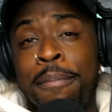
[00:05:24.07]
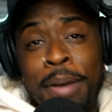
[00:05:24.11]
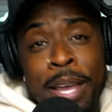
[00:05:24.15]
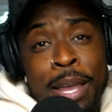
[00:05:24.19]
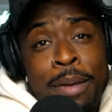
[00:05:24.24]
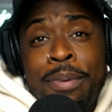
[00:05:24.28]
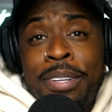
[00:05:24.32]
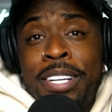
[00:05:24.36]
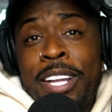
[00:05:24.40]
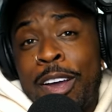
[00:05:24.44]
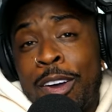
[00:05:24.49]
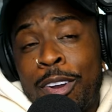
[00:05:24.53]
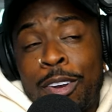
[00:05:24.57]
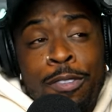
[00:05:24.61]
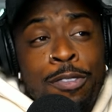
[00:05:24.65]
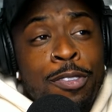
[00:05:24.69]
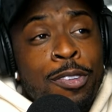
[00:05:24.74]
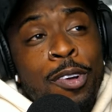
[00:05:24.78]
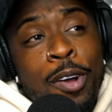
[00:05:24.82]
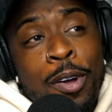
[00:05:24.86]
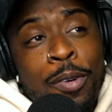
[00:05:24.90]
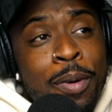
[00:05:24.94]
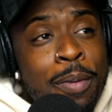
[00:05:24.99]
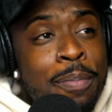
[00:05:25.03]
But he would lay on the
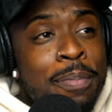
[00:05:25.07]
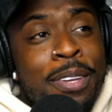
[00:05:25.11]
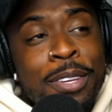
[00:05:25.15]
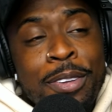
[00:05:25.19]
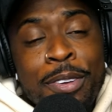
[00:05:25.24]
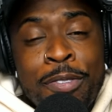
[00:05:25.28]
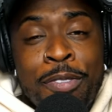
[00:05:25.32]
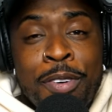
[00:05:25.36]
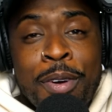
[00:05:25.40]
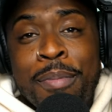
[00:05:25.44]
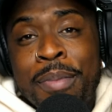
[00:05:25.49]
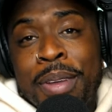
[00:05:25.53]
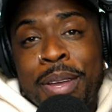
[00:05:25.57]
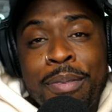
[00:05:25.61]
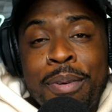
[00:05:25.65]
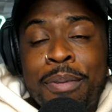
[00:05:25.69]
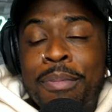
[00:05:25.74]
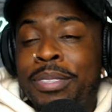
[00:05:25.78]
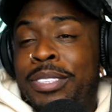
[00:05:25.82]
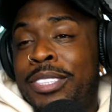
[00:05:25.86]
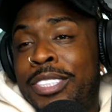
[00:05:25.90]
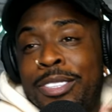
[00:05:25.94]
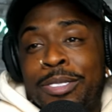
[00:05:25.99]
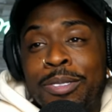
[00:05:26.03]
floor with me. You feel me?
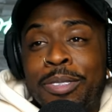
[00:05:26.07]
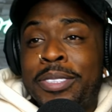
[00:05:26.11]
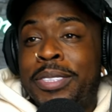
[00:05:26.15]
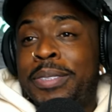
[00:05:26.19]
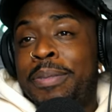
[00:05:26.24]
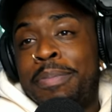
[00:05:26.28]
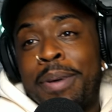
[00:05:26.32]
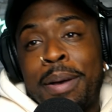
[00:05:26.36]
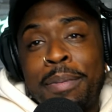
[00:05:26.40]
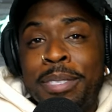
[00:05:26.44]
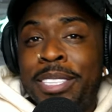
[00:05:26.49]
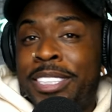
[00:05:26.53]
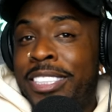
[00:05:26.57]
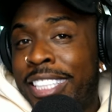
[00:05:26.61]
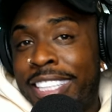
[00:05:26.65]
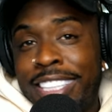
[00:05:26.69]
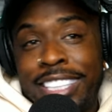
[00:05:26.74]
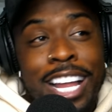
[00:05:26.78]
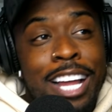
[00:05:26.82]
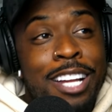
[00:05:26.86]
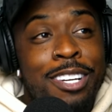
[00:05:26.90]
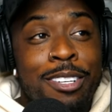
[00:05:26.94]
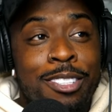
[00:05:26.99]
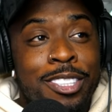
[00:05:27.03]
We would just want some bummy
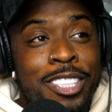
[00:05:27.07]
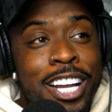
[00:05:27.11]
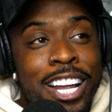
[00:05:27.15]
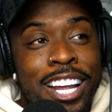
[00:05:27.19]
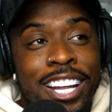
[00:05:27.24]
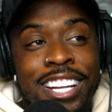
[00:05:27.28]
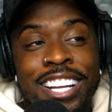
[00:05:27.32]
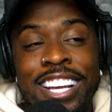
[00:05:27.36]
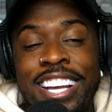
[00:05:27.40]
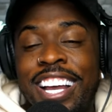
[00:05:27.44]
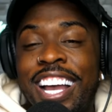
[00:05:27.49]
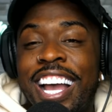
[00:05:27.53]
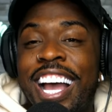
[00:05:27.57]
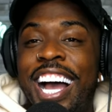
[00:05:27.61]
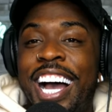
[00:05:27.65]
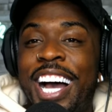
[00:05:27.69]
shade, like no shade.